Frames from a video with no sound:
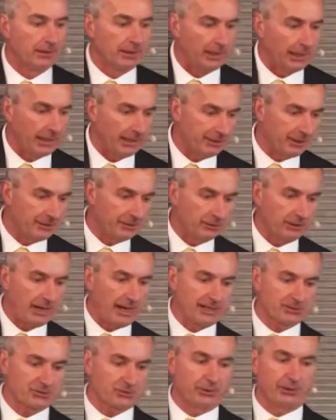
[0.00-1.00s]
And then the
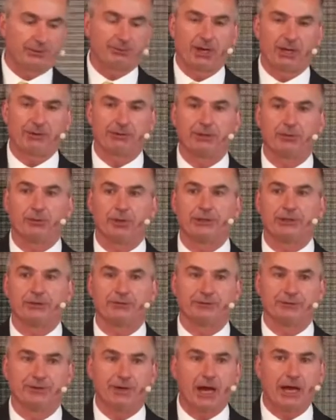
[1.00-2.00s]
last one, probably the one
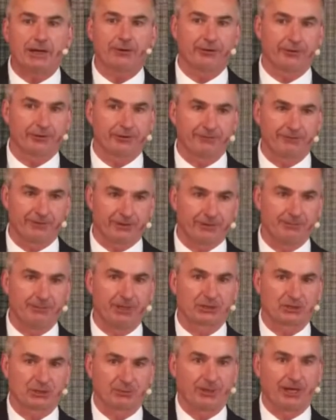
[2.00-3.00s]
you've not heard very
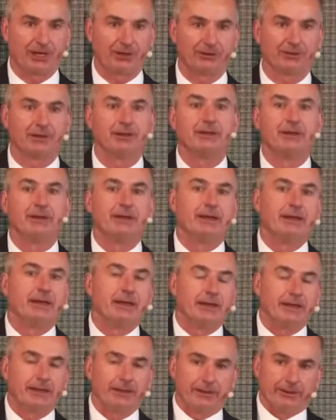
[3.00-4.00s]
much about,
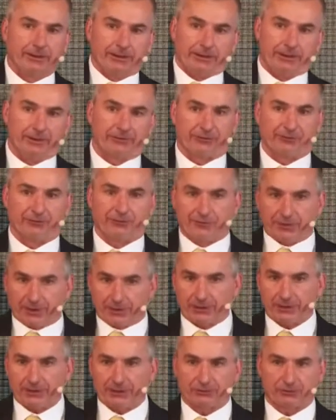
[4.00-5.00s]
is a
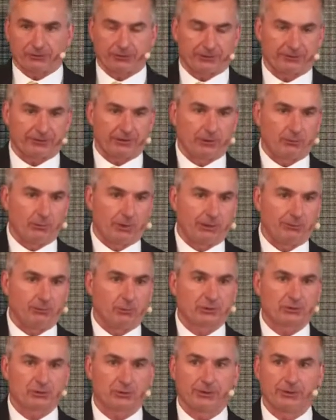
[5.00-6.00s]
very interesting one,
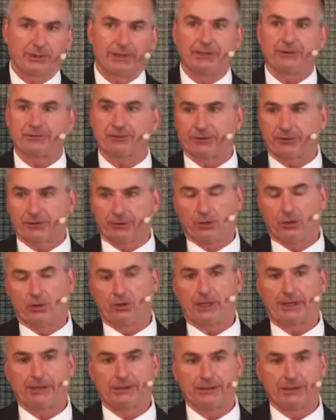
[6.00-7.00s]
which relates to the
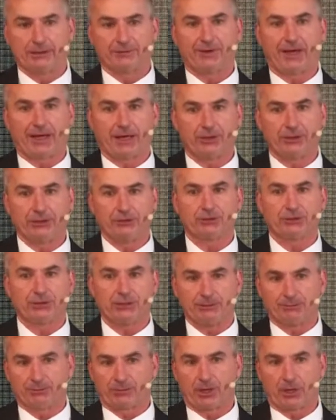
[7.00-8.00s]
whole idea of how do you
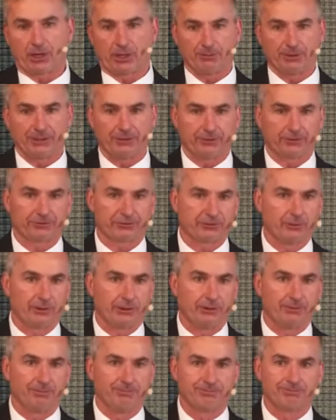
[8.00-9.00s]
keep carbon in the soil.